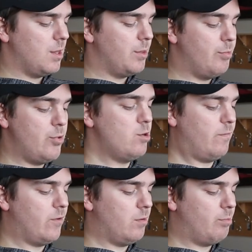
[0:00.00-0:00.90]
the
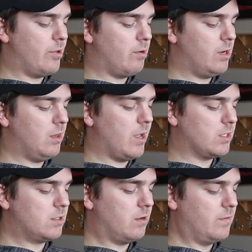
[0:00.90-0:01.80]
beautiful buttery
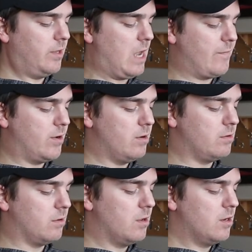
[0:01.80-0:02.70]
light of late
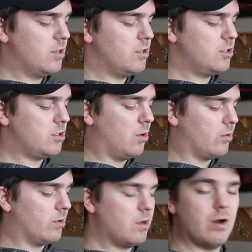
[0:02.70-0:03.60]
afternoon
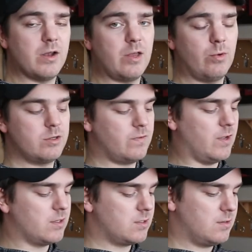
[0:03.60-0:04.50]
shone on Edward's
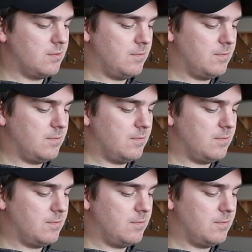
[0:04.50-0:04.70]
face.